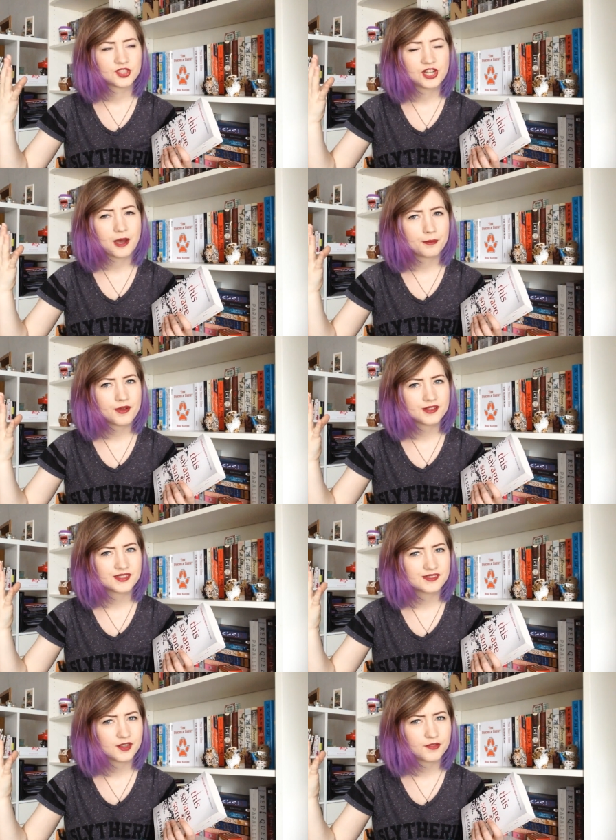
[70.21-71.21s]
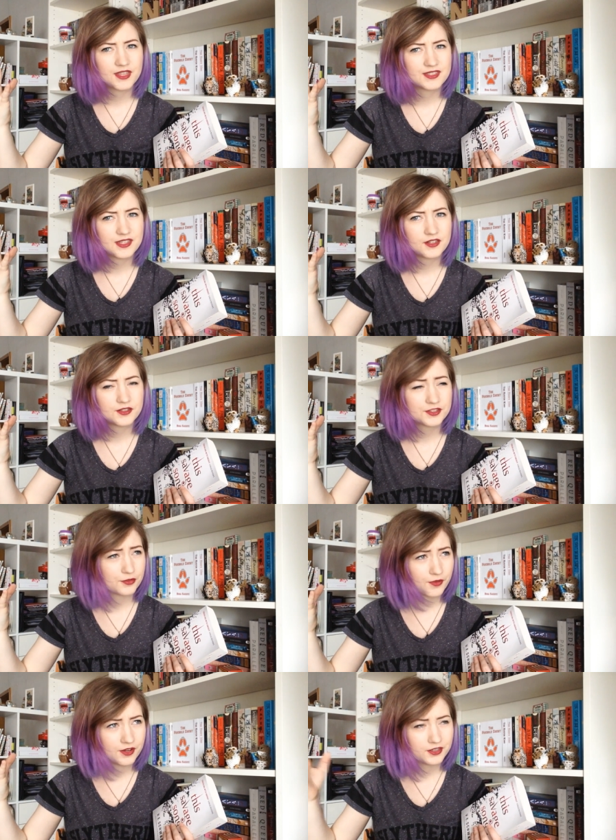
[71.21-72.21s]
top books of this year
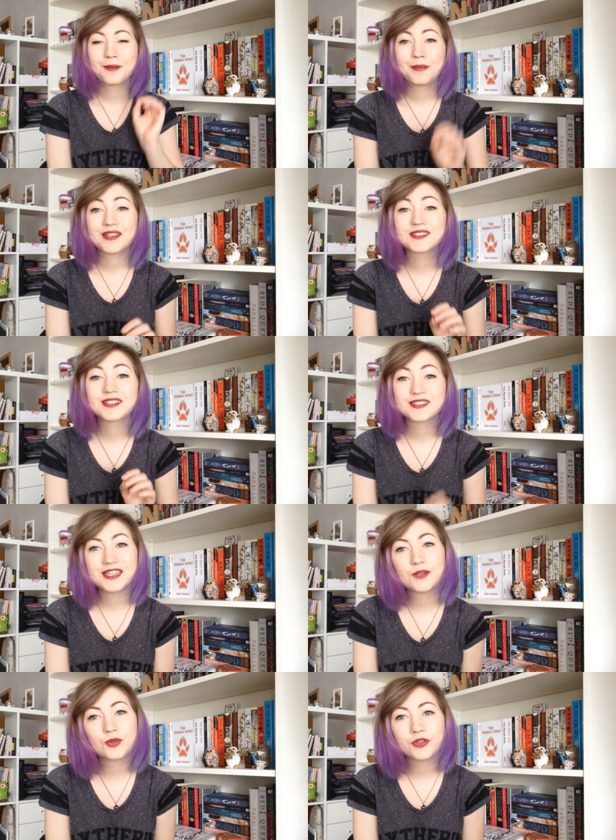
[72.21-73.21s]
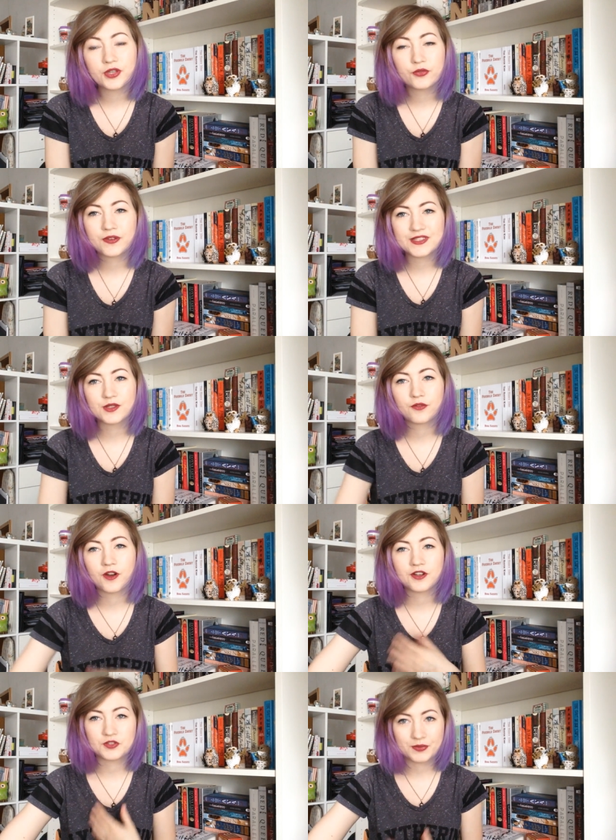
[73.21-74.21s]
so far. Best sequel you've read so
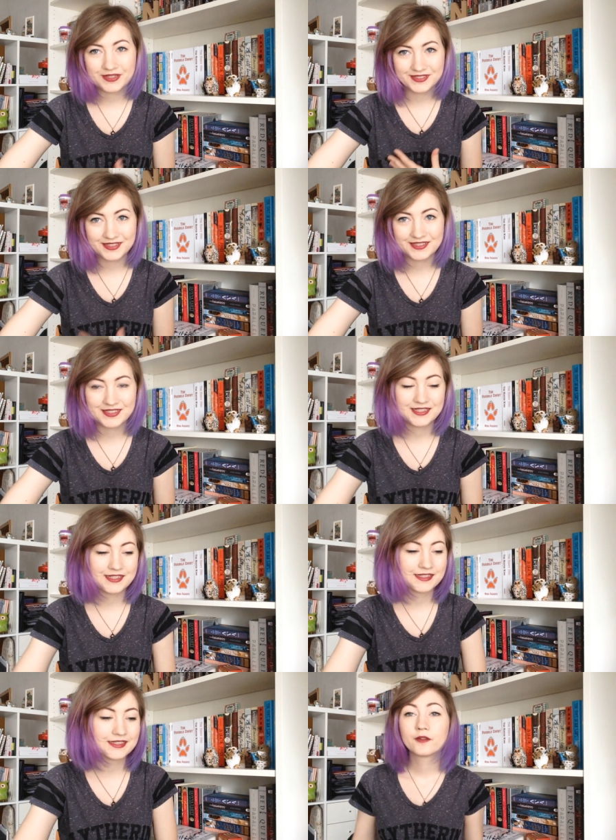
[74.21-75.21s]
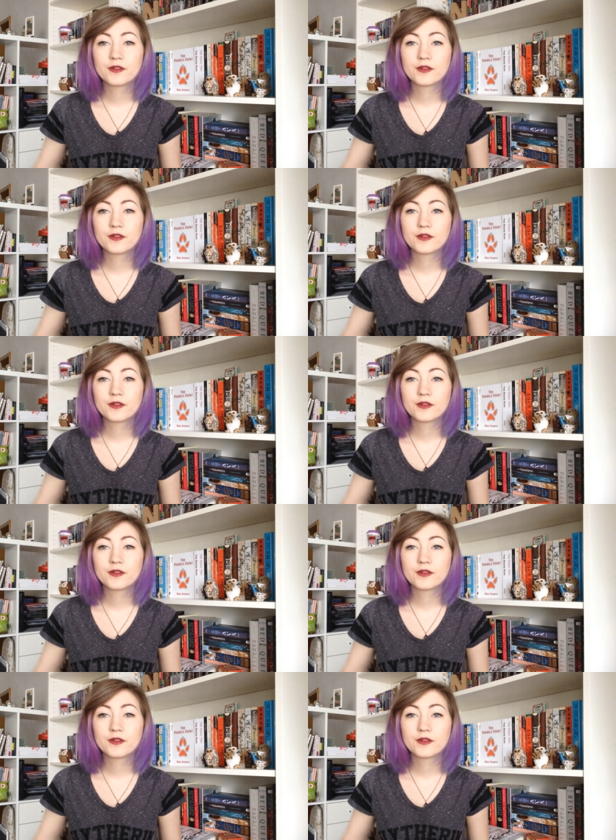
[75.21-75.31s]
far in twenty sixteen.